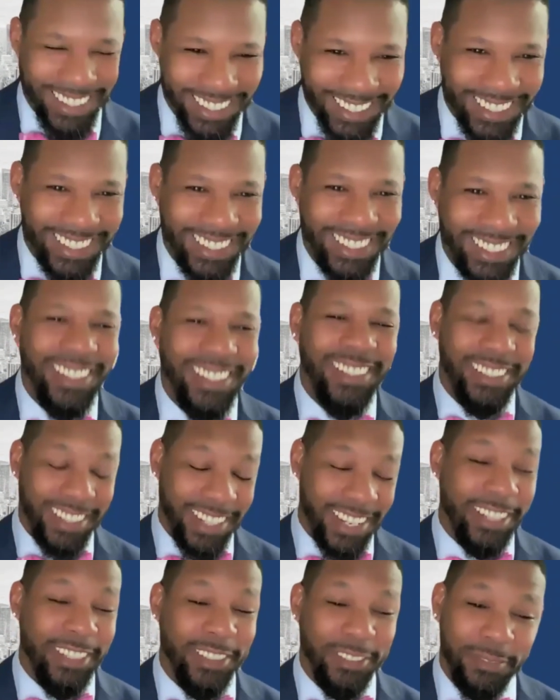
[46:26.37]
and they call
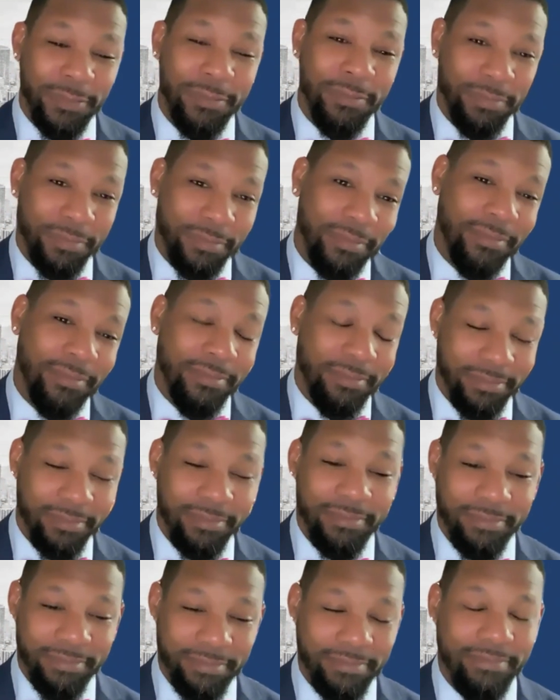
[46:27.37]
me, and now you're
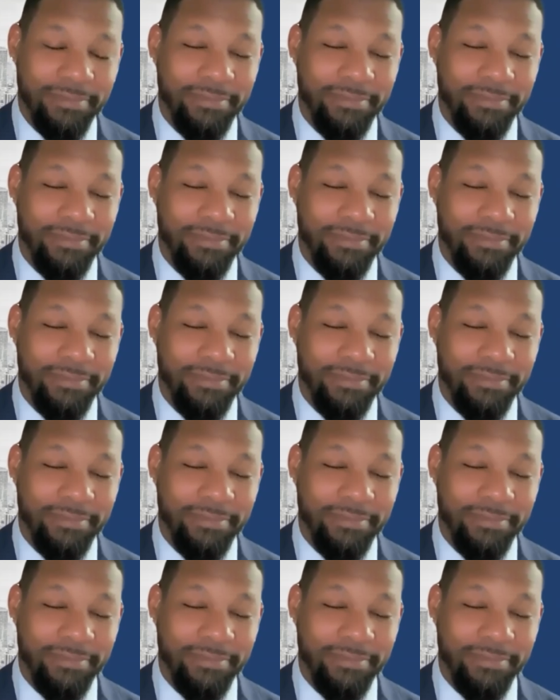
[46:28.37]
going to get